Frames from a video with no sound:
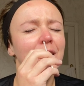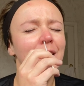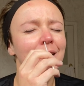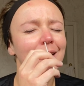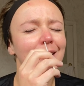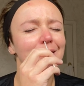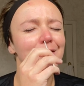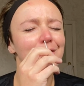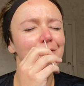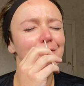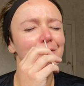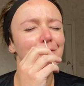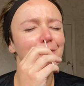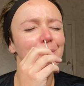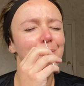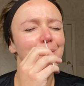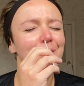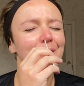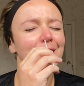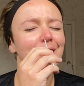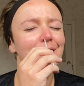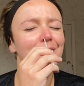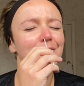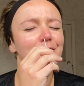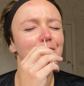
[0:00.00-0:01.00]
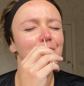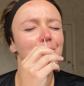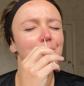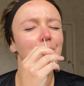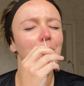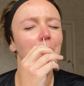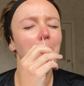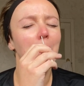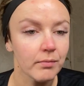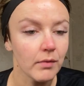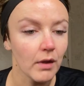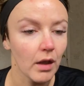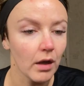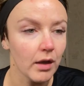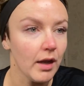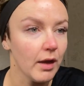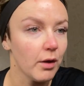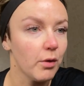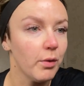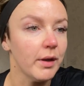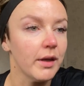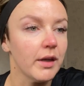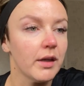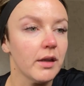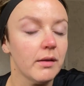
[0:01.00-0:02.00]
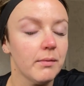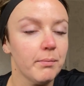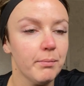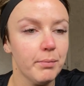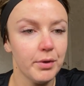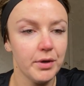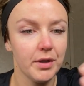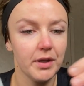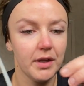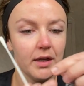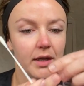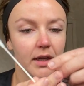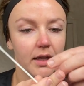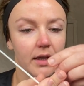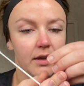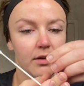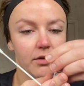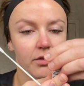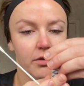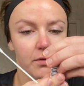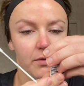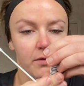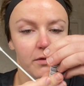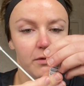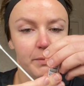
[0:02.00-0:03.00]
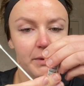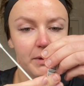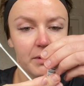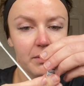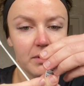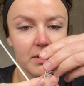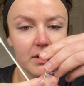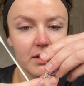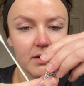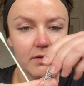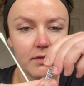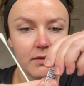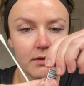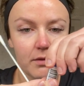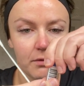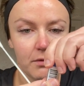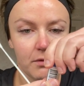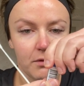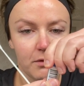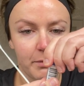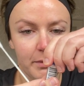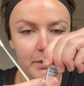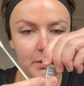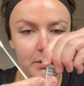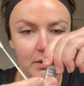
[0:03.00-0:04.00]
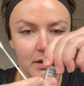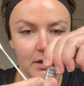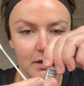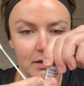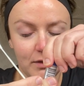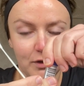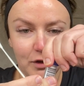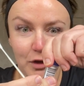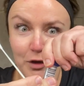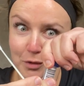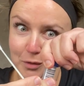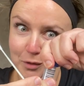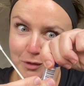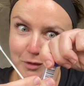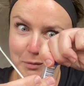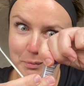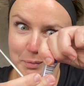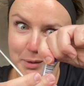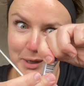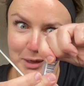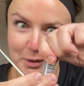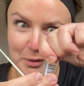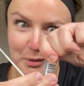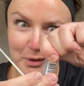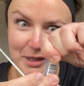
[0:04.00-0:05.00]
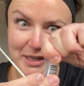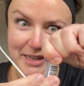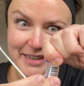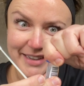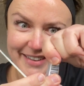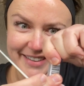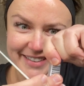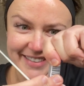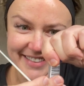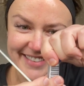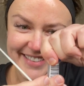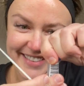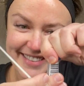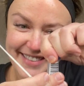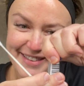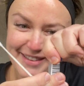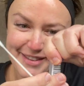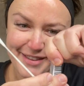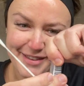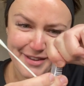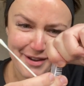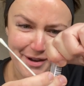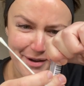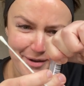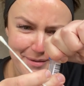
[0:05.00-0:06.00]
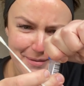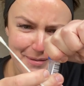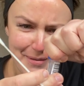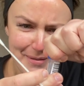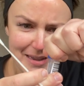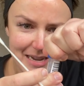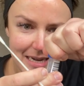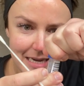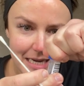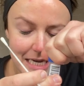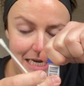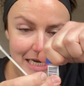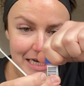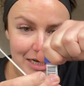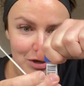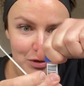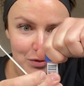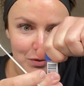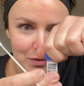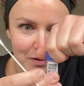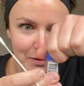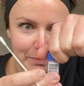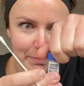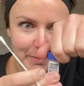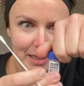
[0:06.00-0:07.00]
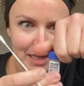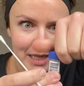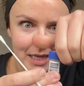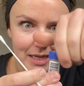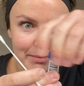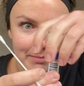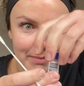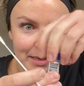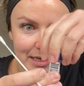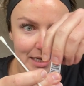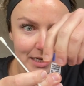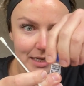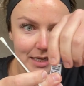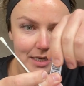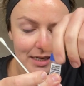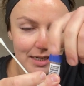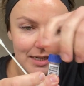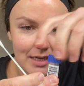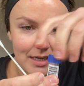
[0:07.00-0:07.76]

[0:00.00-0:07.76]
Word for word: Super comfortable. Okay, quick. Put it in here. Don't spill this. Don't spill this. Don't spill this. Don't, don't spill it, Megan.